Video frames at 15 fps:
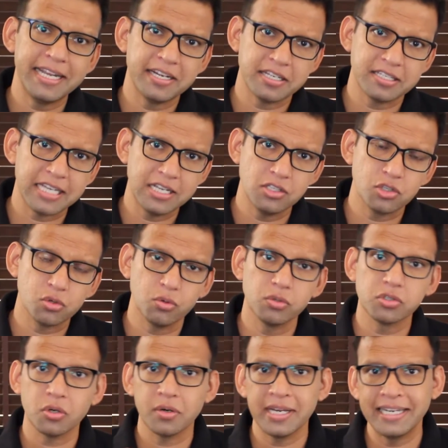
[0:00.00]
in data
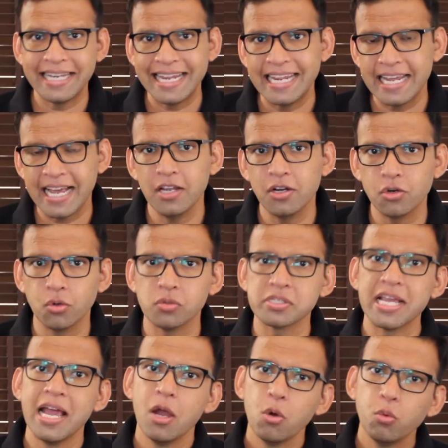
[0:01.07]
science roles or in AI
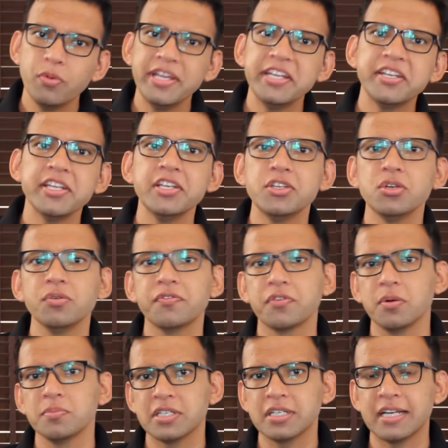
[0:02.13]
roles, we
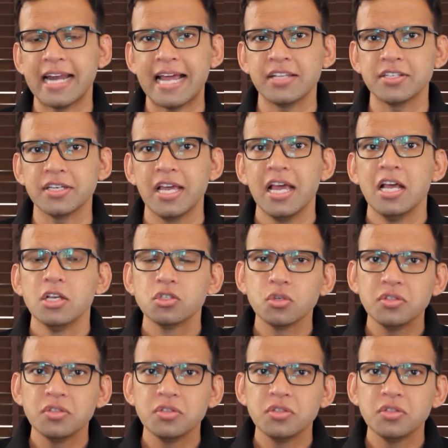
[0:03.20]
teach you from scratch.